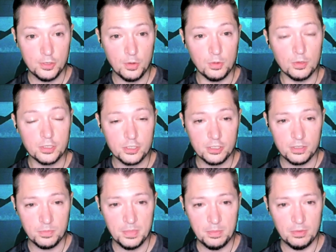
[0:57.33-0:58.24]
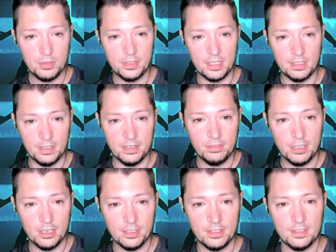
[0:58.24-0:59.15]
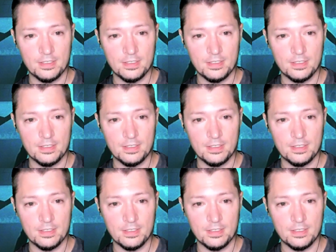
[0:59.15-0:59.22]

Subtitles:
torture the people that live there?